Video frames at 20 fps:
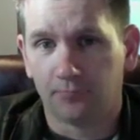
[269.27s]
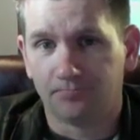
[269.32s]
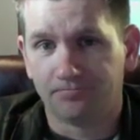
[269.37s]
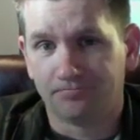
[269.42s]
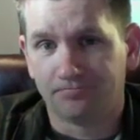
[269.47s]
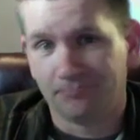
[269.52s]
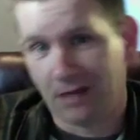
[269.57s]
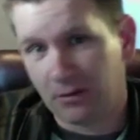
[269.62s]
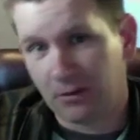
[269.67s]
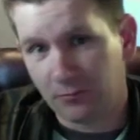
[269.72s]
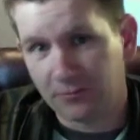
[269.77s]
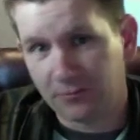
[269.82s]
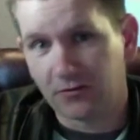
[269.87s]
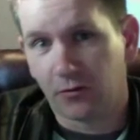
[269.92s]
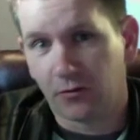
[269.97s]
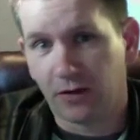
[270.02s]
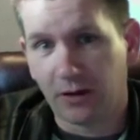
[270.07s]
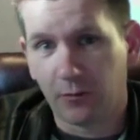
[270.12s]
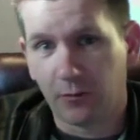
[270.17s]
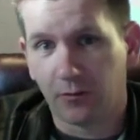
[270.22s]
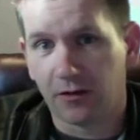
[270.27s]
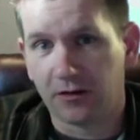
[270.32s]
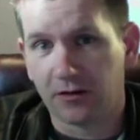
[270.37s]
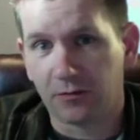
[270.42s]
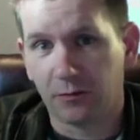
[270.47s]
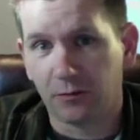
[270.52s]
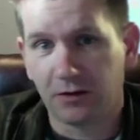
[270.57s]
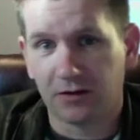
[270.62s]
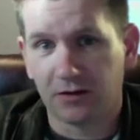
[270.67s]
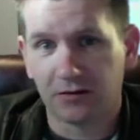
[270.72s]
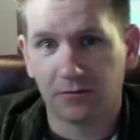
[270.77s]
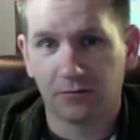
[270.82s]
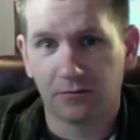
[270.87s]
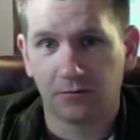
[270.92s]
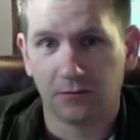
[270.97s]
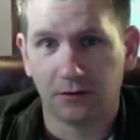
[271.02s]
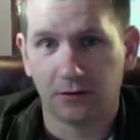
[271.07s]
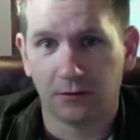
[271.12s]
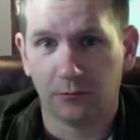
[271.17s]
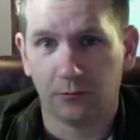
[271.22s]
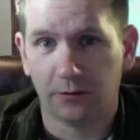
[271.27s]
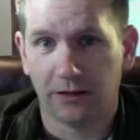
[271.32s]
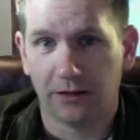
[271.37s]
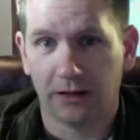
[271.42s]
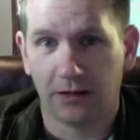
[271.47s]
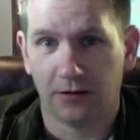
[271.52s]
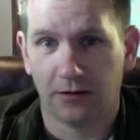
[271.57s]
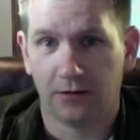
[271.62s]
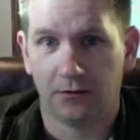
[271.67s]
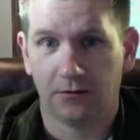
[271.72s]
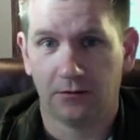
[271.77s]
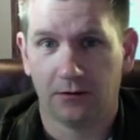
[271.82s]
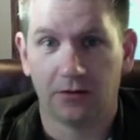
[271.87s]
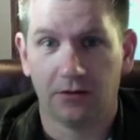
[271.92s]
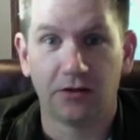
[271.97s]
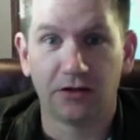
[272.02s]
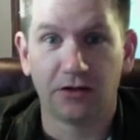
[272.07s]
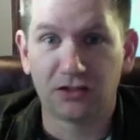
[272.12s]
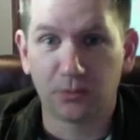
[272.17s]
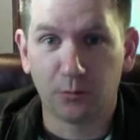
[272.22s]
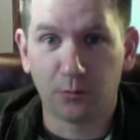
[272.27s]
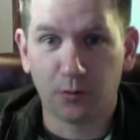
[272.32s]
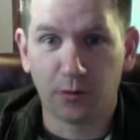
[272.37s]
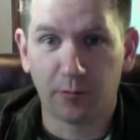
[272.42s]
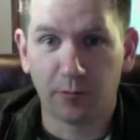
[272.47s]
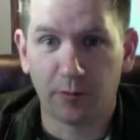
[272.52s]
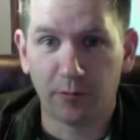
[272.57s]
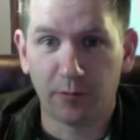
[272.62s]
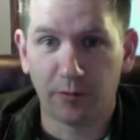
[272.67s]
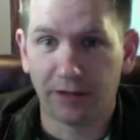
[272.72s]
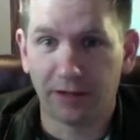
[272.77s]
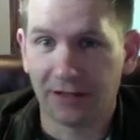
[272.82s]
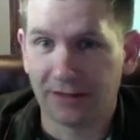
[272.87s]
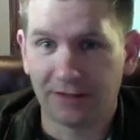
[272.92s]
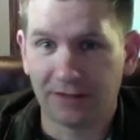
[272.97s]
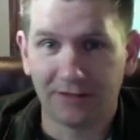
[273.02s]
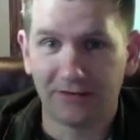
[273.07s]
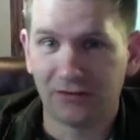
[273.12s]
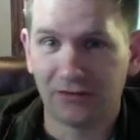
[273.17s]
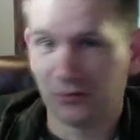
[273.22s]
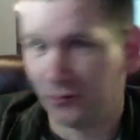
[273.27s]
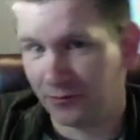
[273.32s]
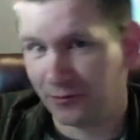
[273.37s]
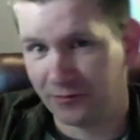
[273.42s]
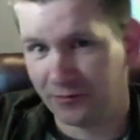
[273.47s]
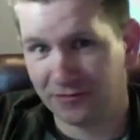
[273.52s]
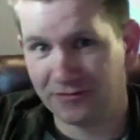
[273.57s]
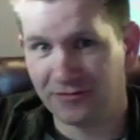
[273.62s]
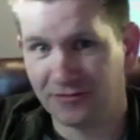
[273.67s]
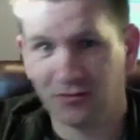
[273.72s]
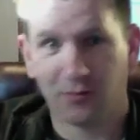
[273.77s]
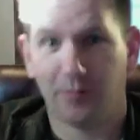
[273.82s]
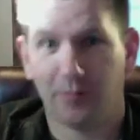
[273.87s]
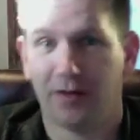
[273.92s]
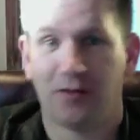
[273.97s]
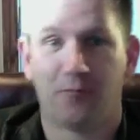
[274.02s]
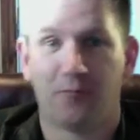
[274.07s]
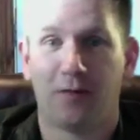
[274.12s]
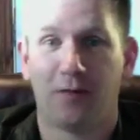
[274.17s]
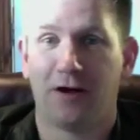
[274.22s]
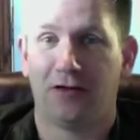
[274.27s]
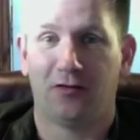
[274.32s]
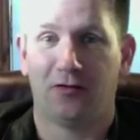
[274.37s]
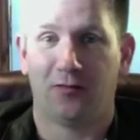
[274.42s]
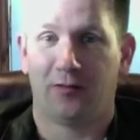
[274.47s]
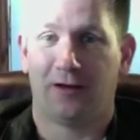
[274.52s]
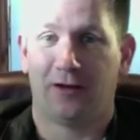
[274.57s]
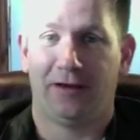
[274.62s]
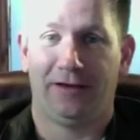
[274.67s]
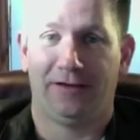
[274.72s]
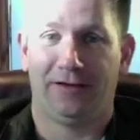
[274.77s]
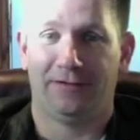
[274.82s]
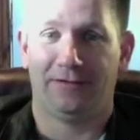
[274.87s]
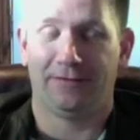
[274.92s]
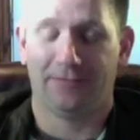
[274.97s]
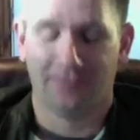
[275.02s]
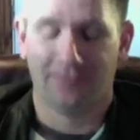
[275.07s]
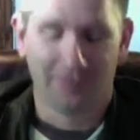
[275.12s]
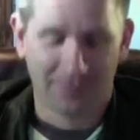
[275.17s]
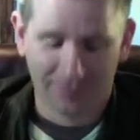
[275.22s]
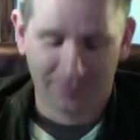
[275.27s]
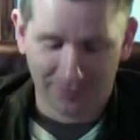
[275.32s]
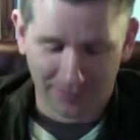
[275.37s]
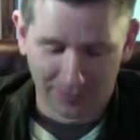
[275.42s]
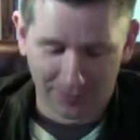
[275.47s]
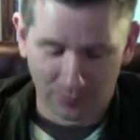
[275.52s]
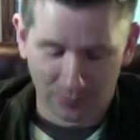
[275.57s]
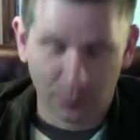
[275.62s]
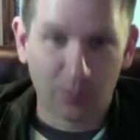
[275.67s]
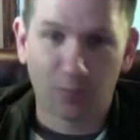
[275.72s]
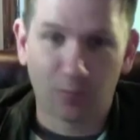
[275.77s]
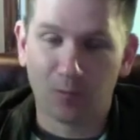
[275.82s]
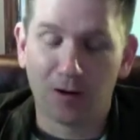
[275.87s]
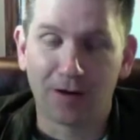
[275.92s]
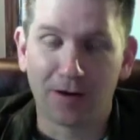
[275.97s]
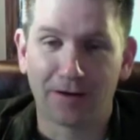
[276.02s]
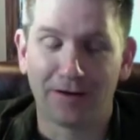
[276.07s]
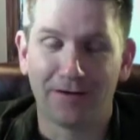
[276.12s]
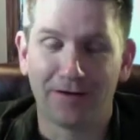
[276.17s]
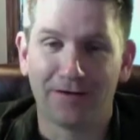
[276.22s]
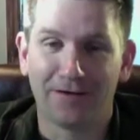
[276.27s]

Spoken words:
That was okay with us, because we had a lunch appointment we had to get to, and it was still about a mile away, and we were walking.